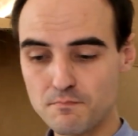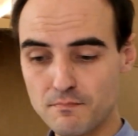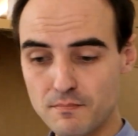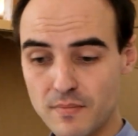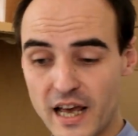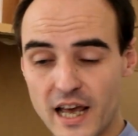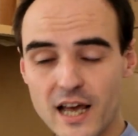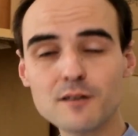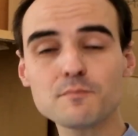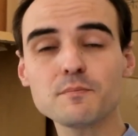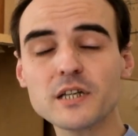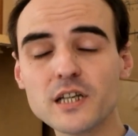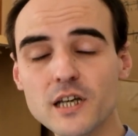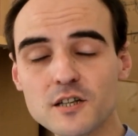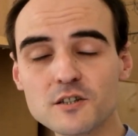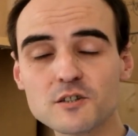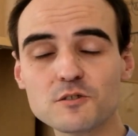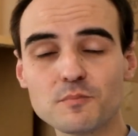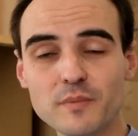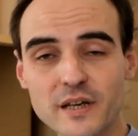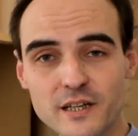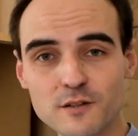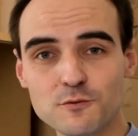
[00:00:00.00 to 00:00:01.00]
helping
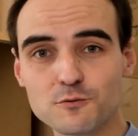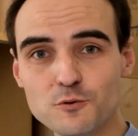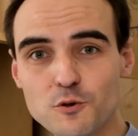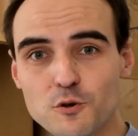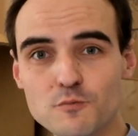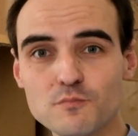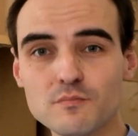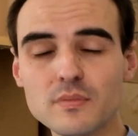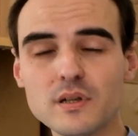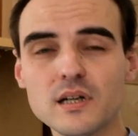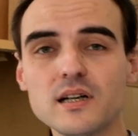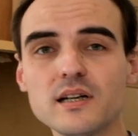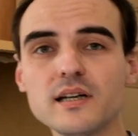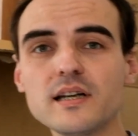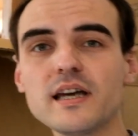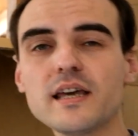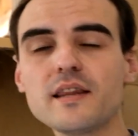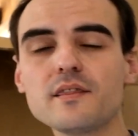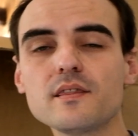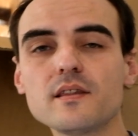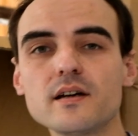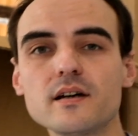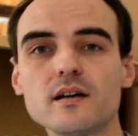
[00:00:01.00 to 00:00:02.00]
us make room
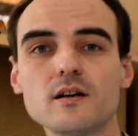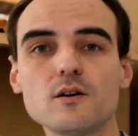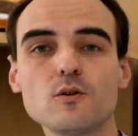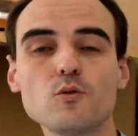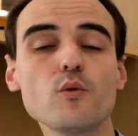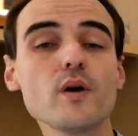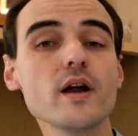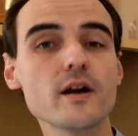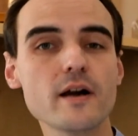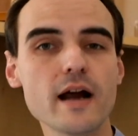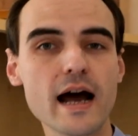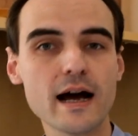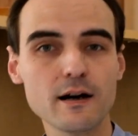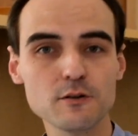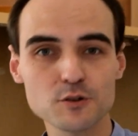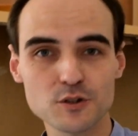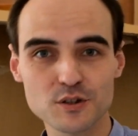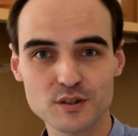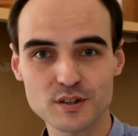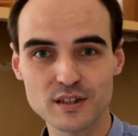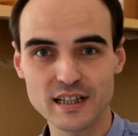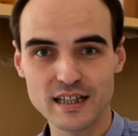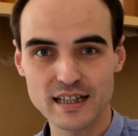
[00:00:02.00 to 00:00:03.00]
in the
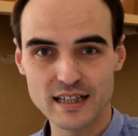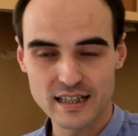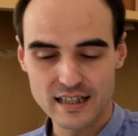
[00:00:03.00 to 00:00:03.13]
warehouse.